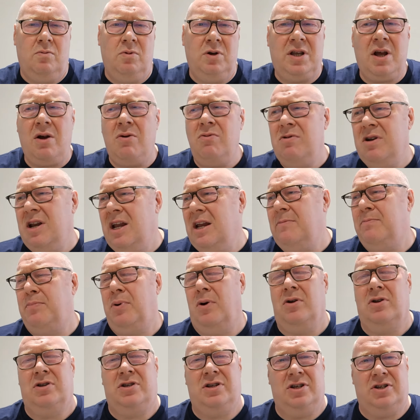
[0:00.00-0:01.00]
We don't need
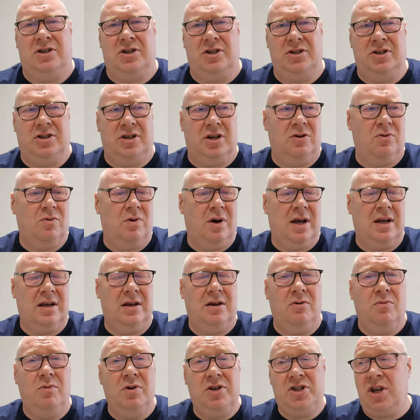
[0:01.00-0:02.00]
politicians in a
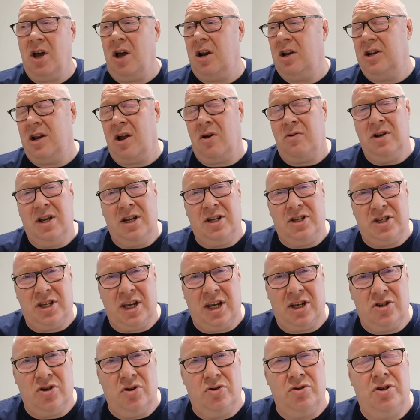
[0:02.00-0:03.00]
way. We certainly don't need
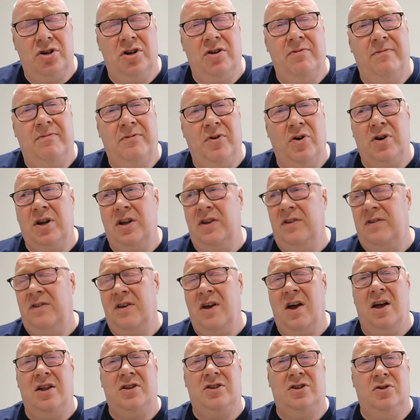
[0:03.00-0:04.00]

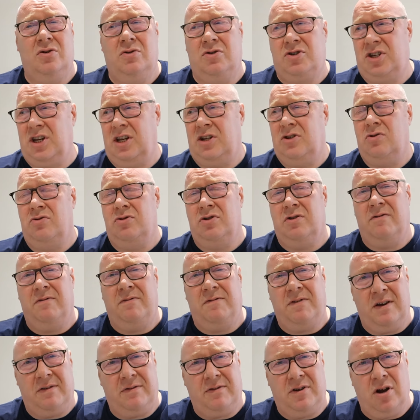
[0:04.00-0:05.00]
630 or
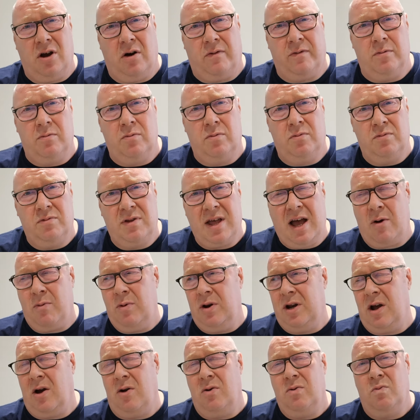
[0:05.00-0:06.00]
650 of them.
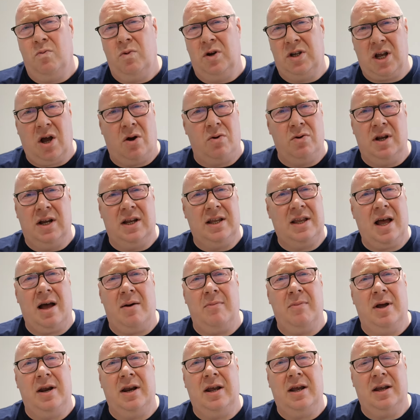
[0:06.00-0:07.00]
That we don't. We don't need
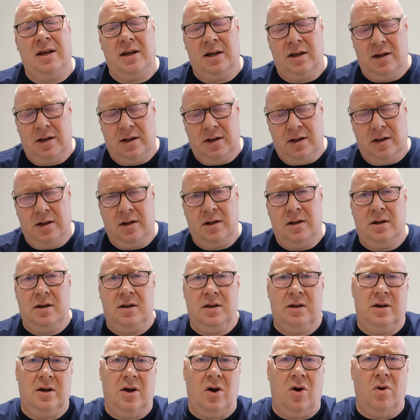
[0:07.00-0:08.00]
that many.
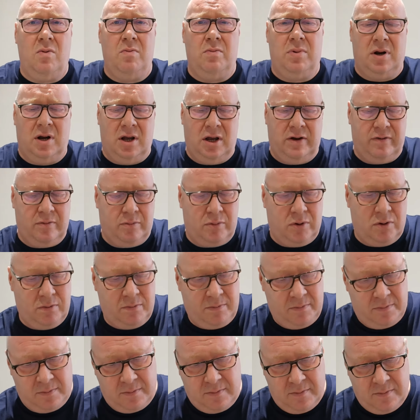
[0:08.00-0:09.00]

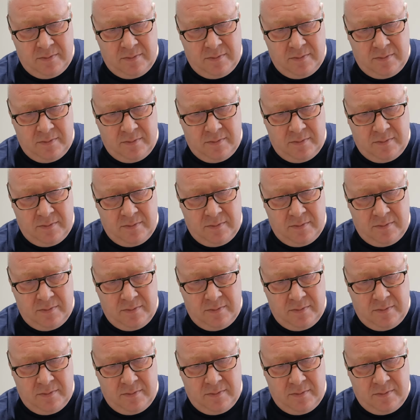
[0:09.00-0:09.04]
Unbelievable.